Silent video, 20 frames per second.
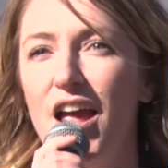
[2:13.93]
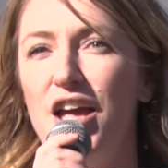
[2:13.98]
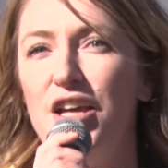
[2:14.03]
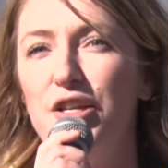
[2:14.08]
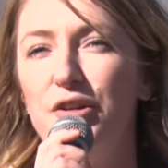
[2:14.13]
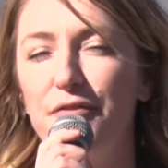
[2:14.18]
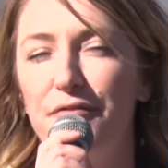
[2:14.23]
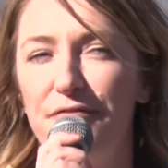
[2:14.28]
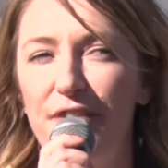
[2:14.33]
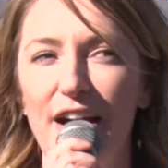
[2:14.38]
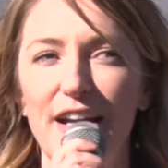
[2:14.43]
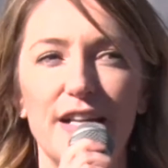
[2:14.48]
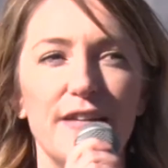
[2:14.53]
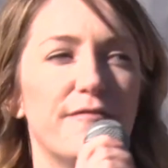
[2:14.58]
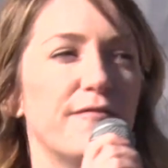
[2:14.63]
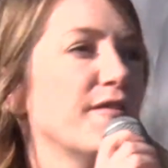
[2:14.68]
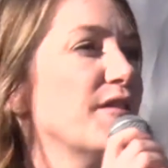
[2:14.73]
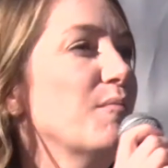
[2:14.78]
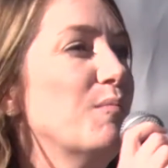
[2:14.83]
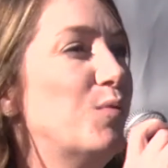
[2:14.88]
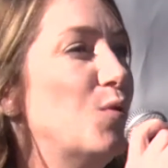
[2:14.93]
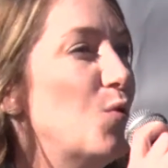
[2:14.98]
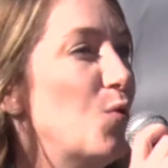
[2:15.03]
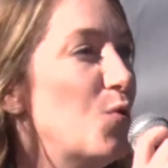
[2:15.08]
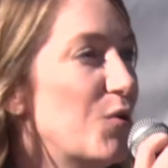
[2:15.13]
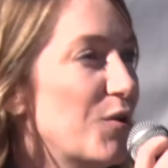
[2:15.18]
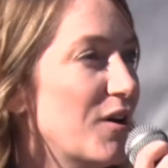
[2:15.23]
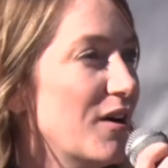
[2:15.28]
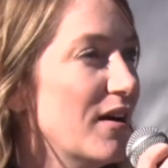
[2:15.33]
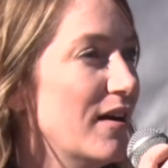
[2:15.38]
You're fighting for the
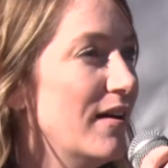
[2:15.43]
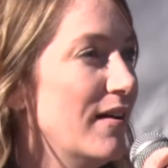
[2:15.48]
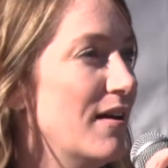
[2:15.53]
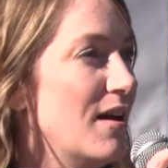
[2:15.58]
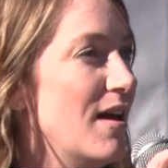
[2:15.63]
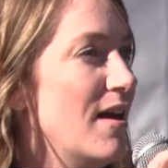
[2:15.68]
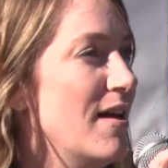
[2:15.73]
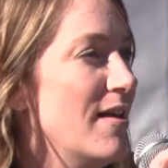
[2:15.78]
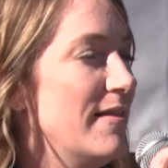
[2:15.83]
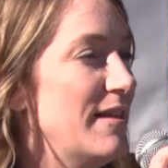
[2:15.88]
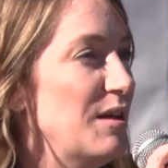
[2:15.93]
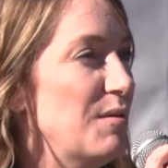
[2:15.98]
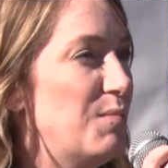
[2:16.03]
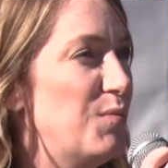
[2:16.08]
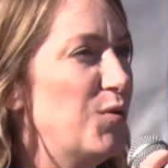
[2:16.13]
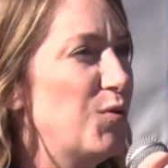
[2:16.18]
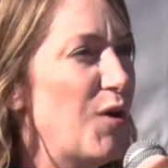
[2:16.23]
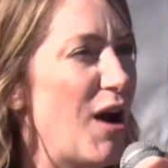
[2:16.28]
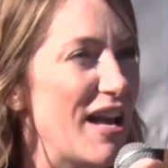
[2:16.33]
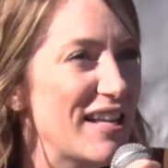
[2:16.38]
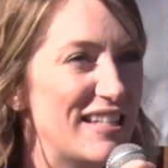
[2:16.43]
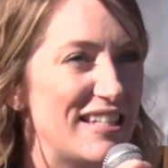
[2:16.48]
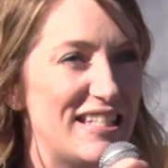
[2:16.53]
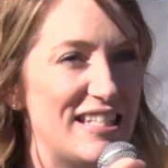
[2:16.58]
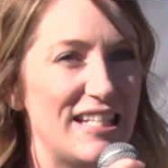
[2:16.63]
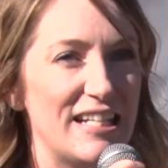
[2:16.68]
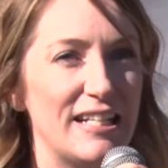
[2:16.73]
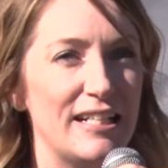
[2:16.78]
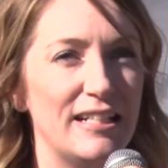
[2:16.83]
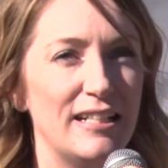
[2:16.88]
poor, the
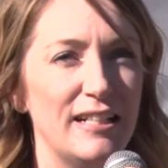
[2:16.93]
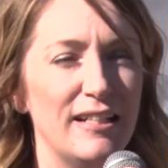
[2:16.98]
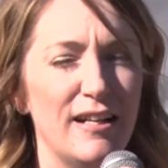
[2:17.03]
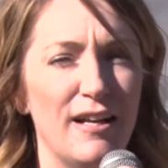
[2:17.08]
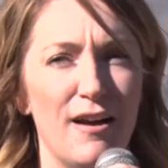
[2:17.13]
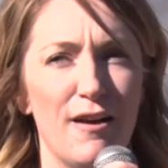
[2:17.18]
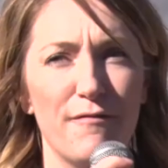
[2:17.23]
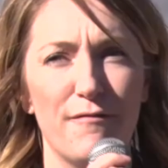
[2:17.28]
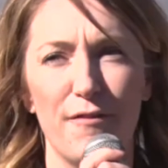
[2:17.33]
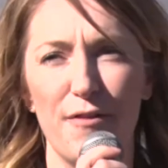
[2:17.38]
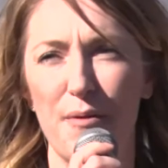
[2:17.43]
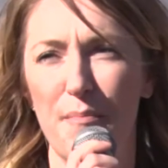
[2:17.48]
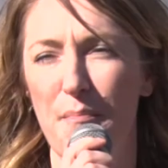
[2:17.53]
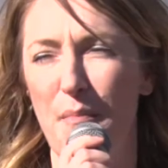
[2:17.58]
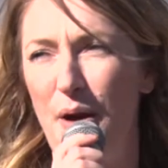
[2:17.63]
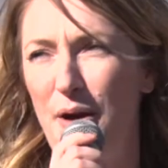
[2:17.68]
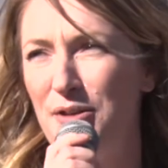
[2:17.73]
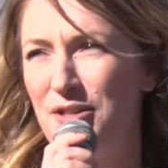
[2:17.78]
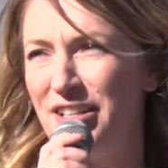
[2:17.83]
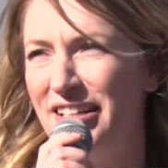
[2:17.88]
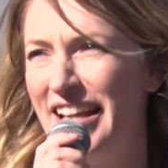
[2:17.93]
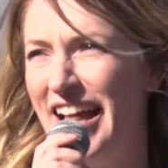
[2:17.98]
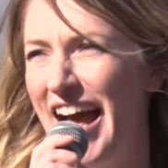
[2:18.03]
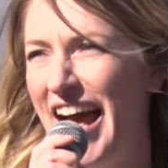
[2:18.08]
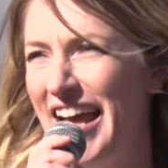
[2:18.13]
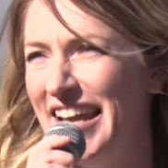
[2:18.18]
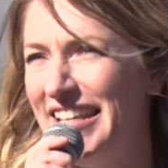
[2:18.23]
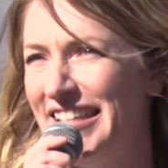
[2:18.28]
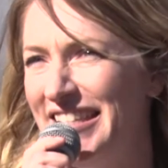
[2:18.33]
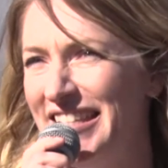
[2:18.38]
oppressed, for the
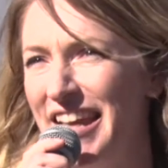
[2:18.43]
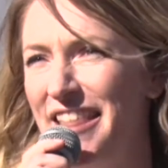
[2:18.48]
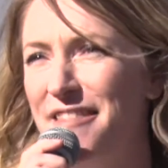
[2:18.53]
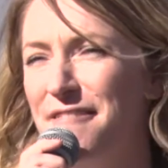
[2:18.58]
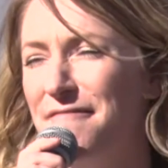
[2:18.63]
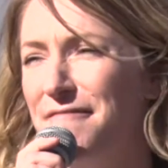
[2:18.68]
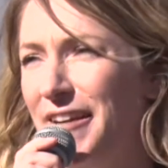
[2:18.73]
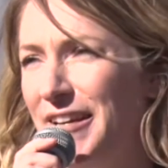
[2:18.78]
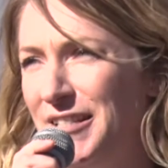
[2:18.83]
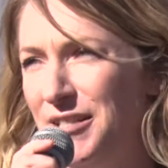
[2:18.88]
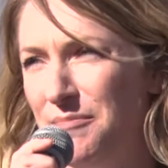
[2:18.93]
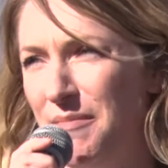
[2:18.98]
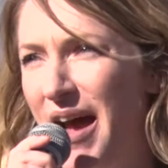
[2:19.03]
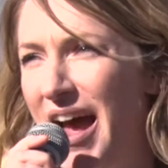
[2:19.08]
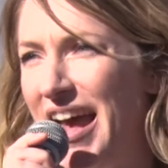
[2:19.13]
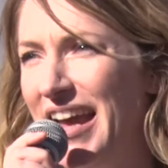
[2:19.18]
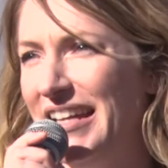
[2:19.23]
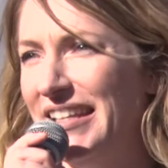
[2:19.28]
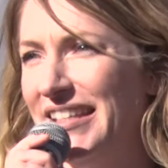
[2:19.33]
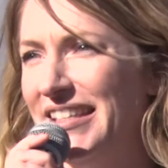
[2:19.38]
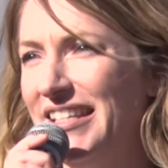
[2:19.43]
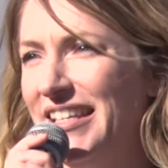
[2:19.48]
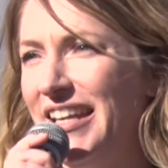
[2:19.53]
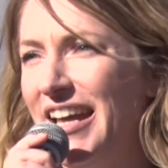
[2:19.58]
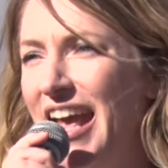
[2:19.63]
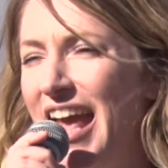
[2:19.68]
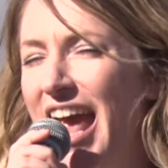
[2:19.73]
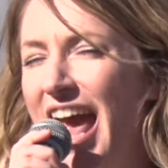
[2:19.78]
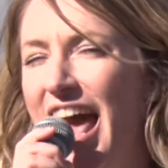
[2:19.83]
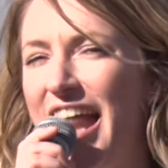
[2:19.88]
marginalized and the victimized.
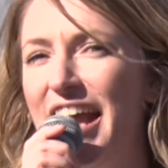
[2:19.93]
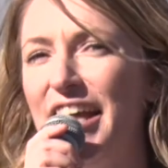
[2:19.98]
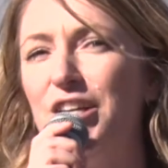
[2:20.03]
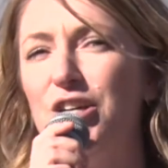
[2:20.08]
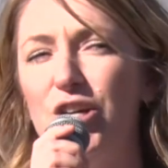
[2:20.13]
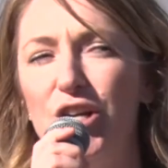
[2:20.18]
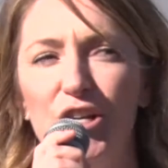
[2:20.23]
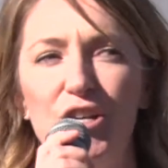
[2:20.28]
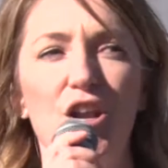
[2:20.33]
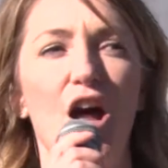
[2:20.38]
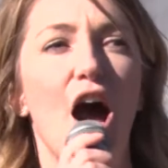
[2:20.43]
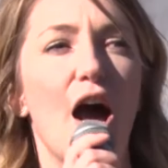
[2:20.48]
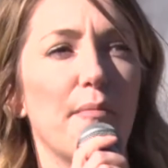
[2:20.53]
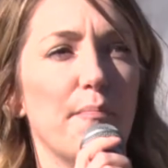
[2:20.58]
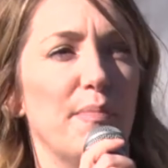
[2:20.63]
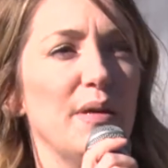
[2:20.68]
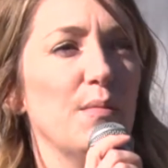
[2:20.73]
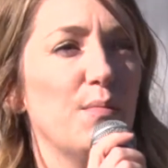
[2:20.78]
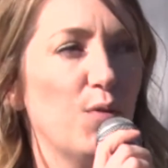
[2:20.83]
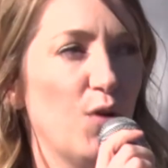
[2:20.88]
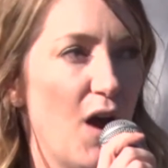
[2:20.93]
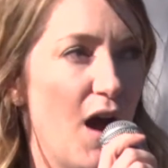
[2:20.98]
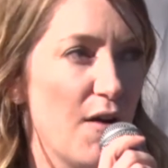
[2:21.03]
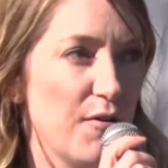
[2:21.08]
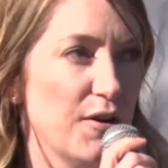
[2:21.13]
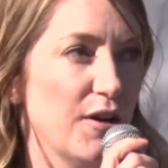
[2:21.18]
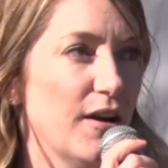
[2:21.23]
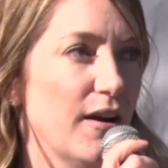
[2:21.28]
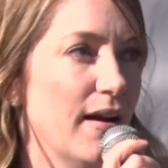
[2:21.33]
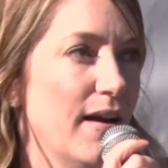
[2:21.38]
And I could not be
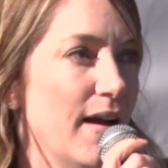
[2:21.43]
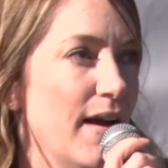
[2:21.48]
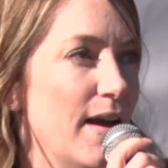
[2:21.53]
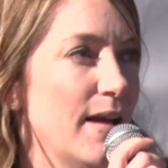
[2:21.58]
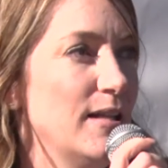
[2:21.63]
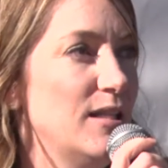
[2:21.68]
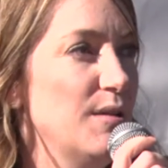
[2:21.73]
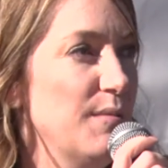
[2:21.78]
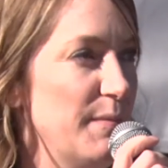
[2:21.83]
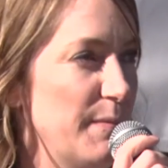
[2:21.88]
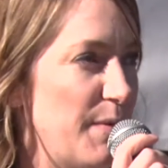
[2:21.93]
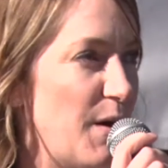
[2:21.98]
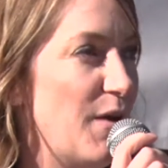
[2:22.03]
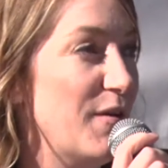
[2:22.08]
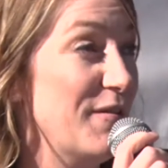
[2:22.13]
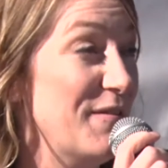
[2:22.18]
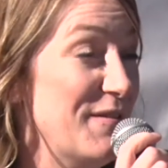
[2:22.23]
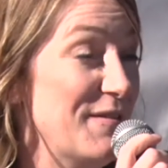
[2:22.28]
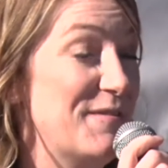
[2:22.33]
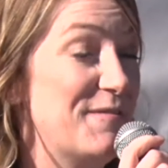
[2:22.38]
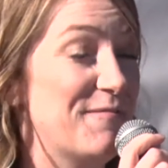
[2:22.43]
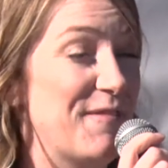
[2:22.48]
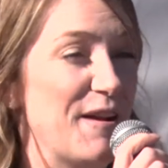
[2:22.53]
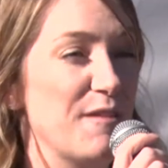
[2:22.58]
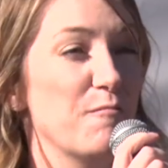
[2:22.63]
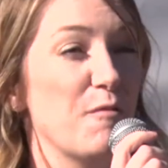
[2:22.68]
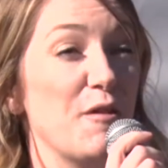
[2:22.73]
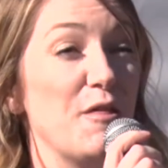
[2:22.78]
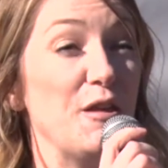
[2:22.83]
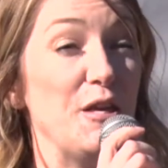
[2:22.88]
prouder to be part of this
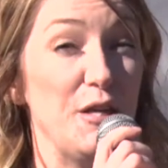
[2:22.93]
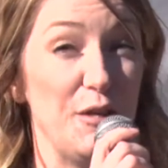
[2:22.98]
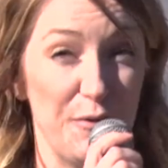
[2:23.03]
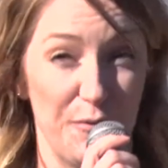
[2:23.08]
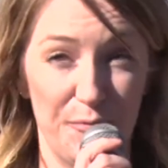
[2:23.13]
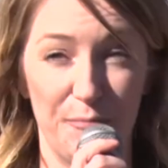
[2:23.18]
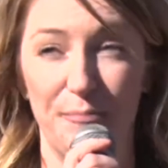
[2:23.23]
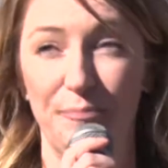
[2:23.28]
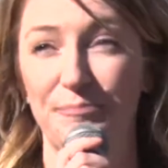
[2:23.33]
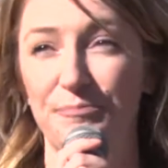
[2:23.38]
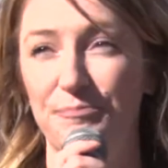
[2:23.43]
fight with you.